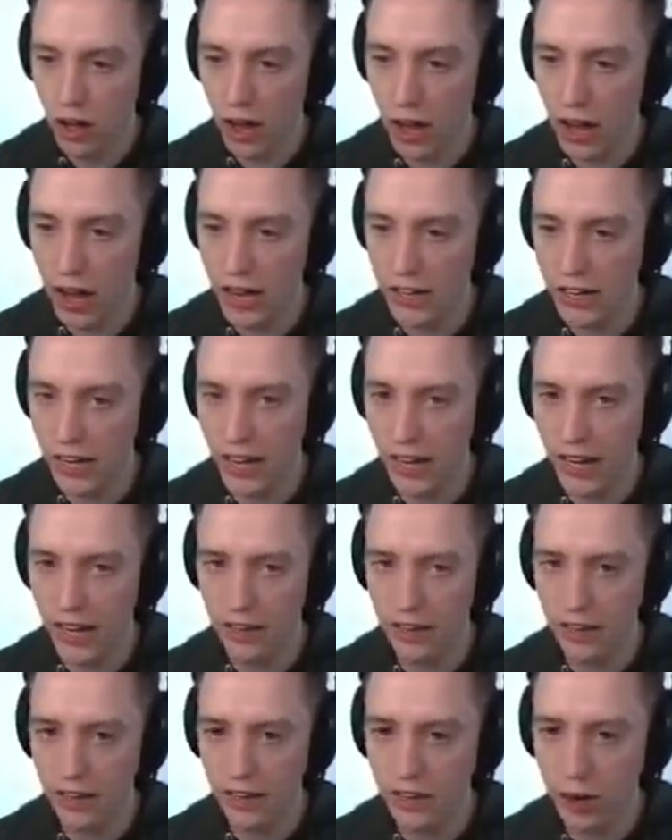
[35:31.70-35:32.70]
I did it!
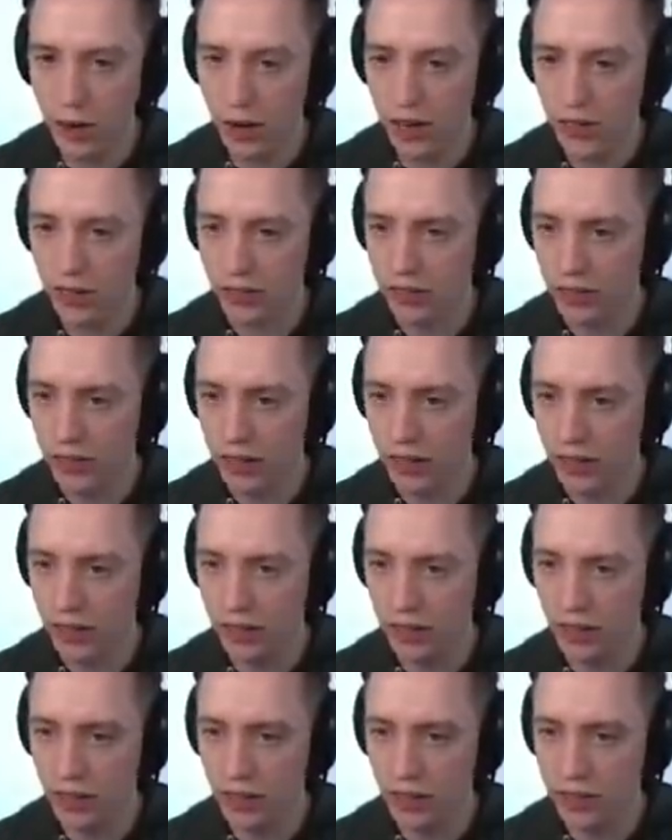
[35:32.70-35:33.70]
No, I didn't. I, di
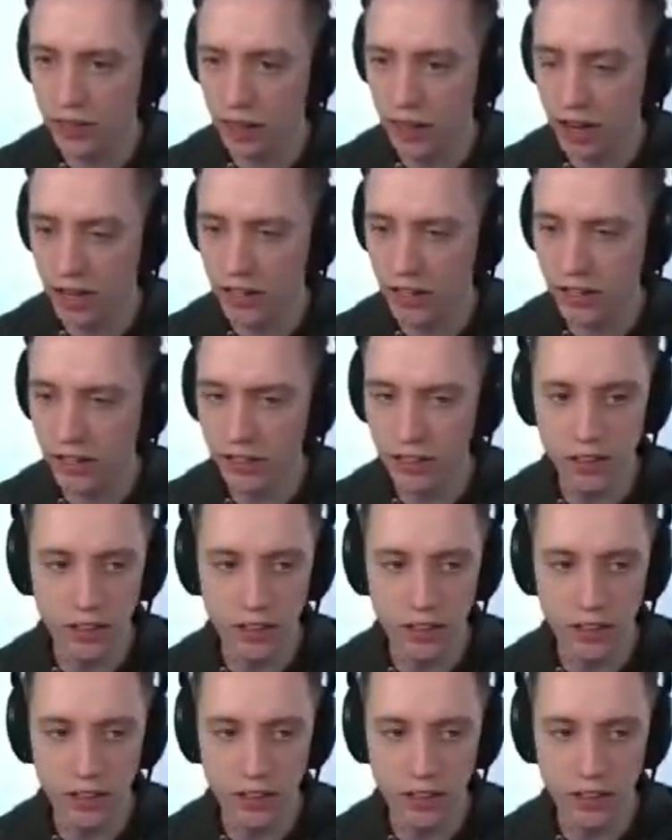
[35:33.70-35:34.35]
I thought I did it.